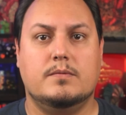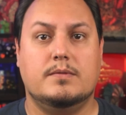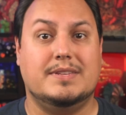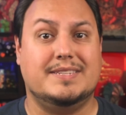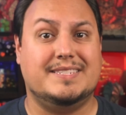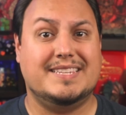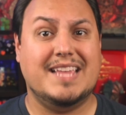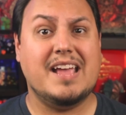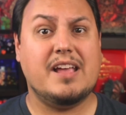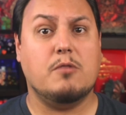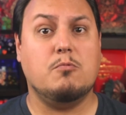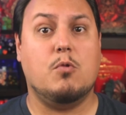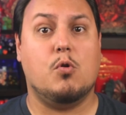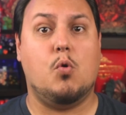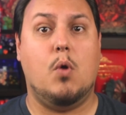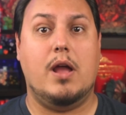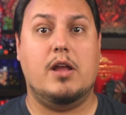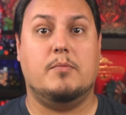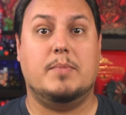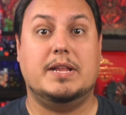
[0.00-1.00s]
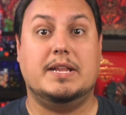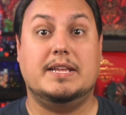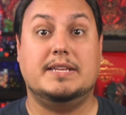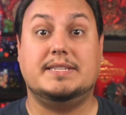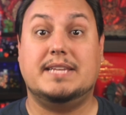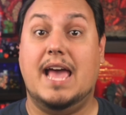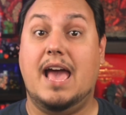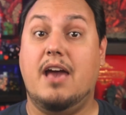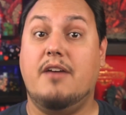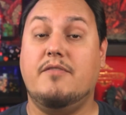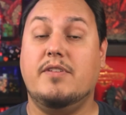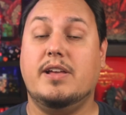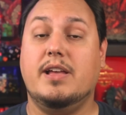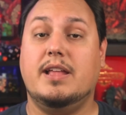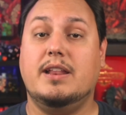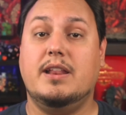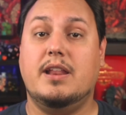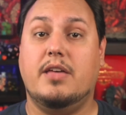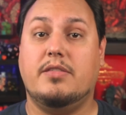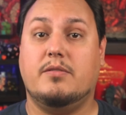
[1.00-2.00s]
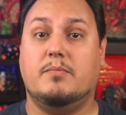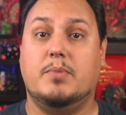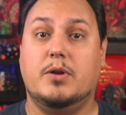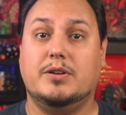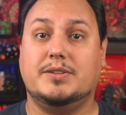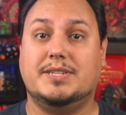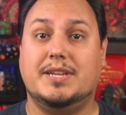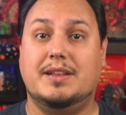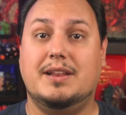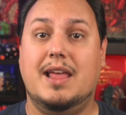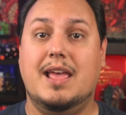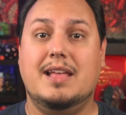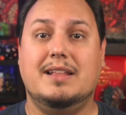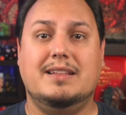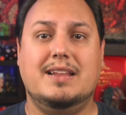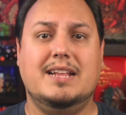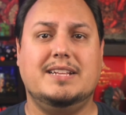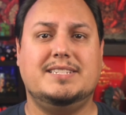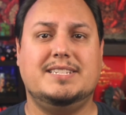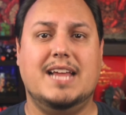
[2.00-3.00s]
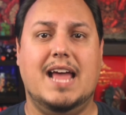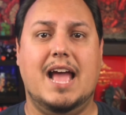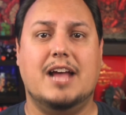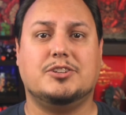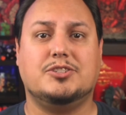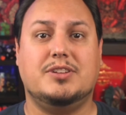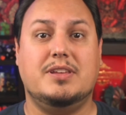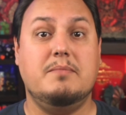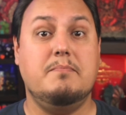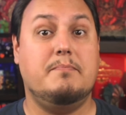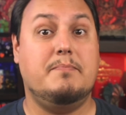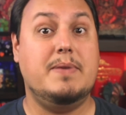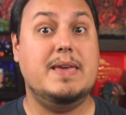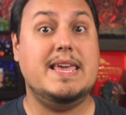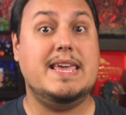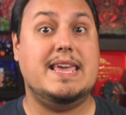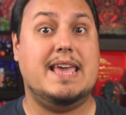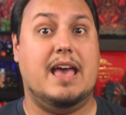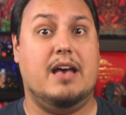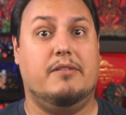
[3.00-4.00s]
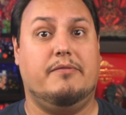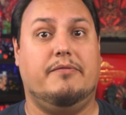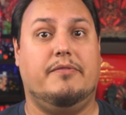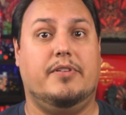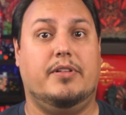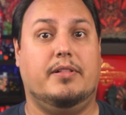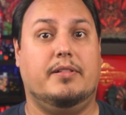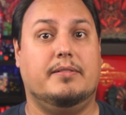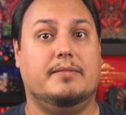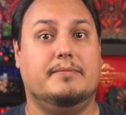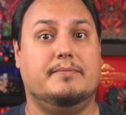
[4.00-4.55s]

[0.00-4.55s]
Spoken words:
The second requirement is having another person needs to actually be helpful.